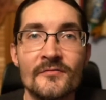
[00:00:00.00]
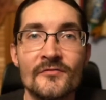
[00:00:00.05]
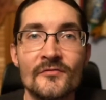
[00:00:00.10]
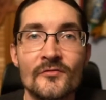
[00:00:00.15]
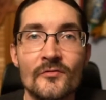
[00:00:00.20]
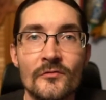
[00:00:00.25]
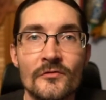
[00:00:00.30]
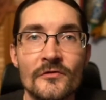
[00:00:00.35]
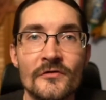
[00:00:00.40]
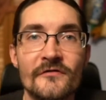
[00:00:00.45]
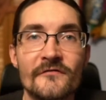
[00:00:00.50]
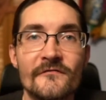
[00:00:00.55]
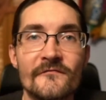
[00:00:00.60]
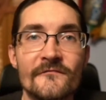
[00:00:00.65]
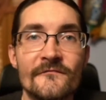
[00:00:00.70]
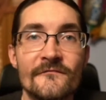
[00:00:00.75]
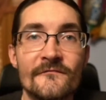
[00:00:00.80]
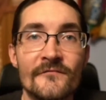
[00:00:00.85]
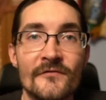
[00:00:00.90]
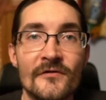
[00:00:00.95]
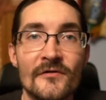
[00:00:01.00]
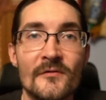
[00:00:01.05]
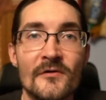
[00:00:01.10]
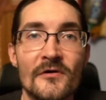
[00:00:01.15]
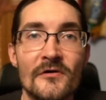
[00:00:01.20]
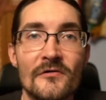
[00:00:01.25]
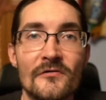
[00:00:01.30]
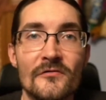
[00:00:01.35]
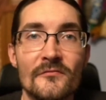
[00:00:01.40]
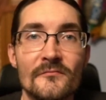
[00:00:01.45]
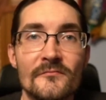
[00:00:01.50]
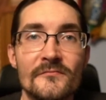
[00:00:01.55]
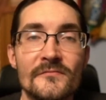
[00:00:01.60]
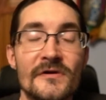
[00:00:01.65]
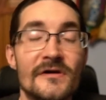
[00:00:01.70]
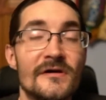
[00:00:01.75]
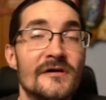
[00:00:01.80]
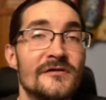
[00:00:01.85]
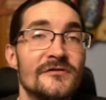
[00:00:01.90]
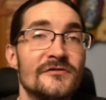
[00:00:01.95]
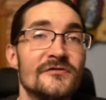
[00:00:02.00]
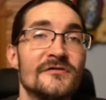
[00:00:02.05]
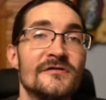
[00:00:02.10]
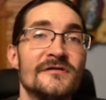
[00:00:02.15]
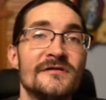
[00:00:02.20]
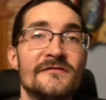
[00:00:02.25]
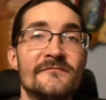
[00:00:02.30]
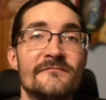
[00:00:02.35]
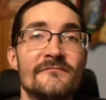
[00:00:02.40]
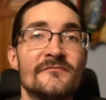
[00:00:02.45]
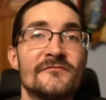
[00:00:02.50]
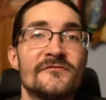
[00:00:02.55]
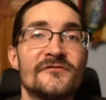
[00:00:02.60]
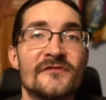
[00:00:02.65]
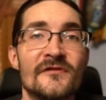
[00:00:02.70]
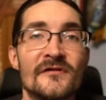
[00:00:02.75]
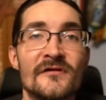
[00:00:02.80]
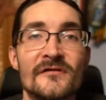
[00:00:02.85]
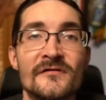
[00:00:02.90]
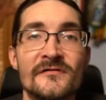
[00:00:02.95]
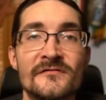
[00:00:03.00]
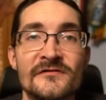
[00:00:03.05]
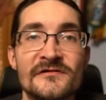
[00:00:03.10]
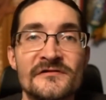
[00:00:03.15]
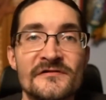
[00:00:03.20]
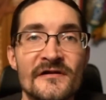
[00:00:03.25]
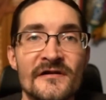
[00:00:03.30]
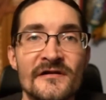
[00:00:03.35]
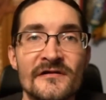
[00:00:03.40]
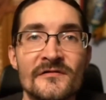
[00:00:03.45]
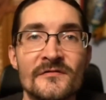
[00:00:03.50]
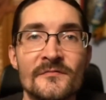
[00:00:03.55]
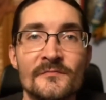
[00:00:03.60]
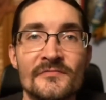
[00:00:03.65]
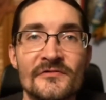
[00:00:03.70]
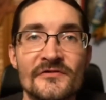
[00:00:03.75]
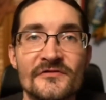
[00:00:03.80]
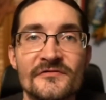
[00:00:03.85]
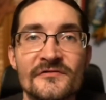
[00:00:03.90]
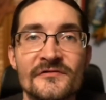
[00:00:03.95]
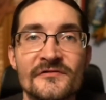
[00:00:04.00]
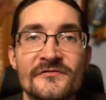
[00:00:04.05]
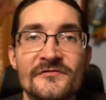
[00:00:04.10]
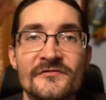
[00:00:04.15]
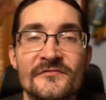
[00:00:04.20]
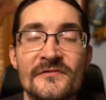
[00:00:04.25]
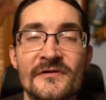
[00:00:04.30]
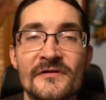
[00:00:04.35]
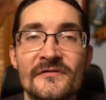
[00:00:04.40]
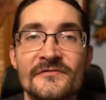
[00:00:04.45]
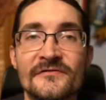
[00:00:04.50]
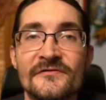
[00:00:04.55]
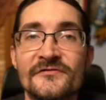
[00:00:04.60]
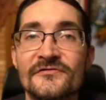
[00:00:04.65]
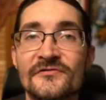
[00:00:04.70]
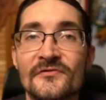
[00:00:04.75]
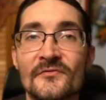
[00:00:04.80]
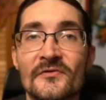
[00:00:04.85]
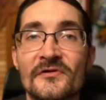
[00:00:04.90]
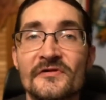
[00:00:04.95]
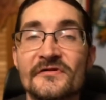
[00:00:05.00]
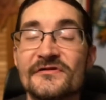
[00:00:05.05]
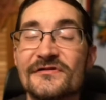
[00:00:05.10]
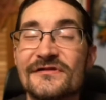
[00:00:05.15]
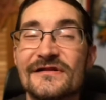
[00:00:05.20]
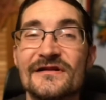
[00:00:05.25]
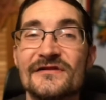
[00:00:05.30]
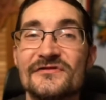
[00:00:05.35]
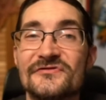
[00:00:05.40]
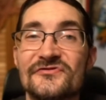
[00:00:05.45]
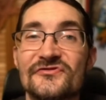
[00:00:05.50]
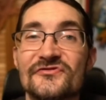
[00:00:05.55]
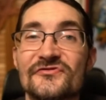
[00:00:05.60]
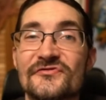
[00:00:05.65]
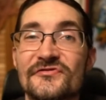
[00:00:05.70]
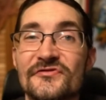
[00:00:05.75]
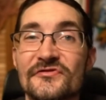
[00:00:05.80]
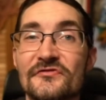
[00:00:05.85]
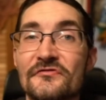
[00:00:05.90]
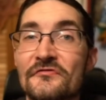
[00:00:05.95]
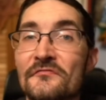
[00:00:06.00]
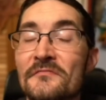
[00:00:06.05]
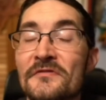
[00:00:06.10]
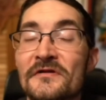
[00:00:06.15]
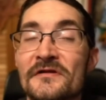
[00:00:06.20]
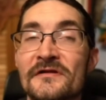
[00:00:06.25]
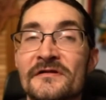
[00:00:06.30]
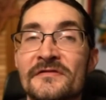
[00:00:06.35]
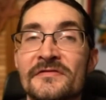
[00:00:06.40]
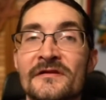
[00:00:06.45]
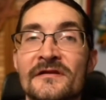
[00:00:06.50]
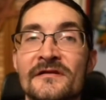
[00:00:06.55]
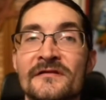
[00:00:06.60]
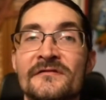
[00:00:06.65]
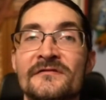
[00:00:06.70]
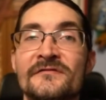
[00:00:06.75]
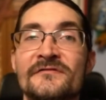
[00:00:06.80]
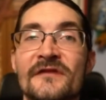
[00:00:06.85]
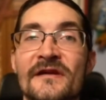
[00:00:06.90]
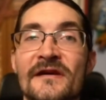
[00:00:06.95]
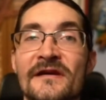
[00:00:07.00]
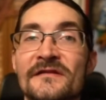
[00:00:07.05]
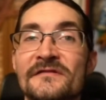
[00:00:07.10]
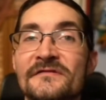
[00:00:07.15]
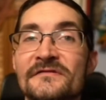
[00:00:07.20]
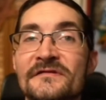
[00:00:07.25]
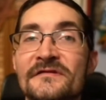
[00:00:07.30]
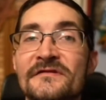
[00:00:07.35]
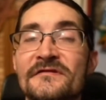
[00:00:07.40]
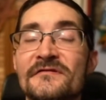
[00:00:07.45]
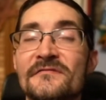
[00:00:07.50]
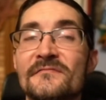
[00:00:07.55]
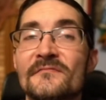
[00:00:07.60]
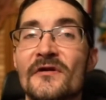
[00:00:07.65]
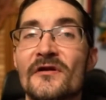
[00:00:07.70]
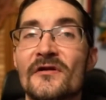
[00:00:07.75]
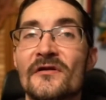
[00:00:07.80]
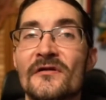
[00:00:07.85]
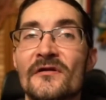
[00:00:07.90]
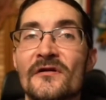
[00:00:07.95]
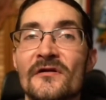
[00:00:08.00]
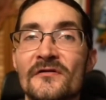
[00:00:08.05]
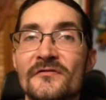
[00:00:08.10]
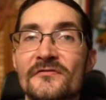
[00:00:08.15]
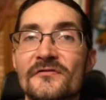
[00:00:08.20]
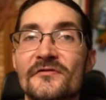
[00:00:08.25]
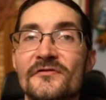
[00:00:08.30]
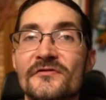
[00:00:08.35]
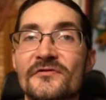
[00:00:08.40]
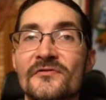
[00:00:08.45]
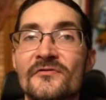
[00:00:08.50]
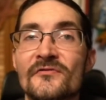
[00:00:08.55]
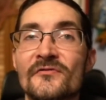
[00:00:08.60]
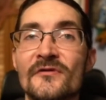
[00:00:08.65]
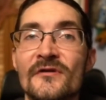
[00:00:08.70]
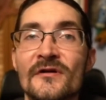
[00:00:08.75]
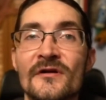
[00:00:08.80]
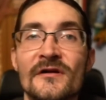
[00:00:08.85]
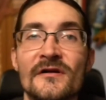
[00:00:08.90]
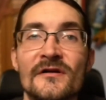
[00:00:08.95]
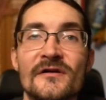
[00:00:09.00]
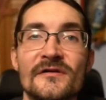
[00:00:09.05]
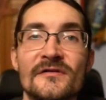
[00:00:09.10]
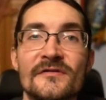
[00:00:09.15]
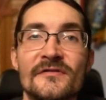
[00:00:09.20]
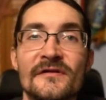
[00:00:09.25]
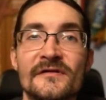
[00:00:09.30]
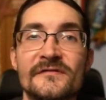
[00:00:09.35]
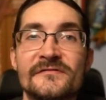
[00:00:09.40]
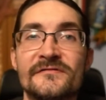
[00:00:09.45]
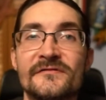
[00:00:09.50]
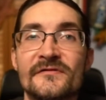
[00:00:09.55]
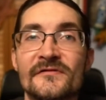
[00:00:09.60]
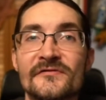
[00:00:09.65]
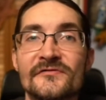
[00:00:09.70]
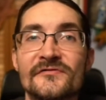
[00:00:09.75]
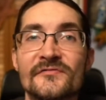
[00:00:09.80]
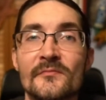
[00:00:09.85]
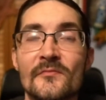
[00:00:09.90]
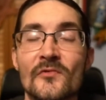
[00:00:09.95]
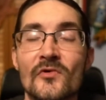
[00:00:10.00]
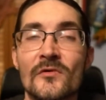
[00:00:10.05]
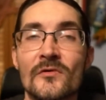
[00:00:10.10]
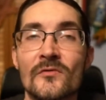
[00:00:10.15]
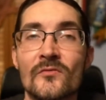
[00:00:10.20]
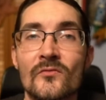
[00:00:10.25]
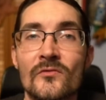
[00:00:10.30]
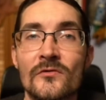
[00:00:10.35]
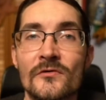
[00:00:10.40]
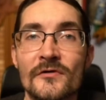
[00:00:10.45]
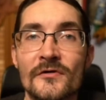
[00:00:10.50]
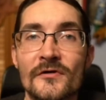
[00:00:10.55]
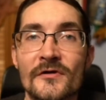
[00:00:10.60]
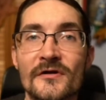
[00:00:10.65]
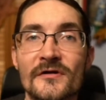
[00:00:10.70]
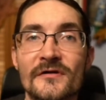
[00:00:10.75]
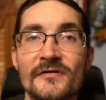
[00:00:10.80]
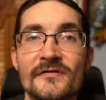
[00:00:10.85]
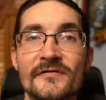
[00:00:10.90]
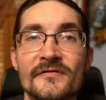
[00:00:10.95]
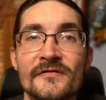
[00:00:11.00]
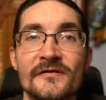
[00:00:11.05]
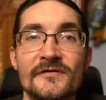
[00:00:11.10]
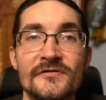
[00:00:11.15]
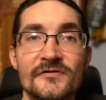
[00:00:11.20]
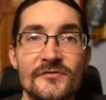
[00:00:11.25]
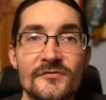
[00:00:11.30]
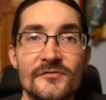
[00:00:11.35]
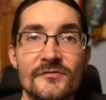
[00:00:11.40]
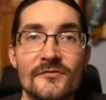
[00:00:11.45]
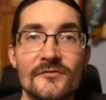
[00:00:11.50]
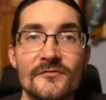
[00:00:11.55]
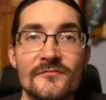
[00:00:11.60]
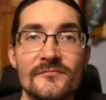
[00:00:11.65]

to work from home. And you can even start an entire business around this to where it's not just you, but it is a team under you that does more work than you do.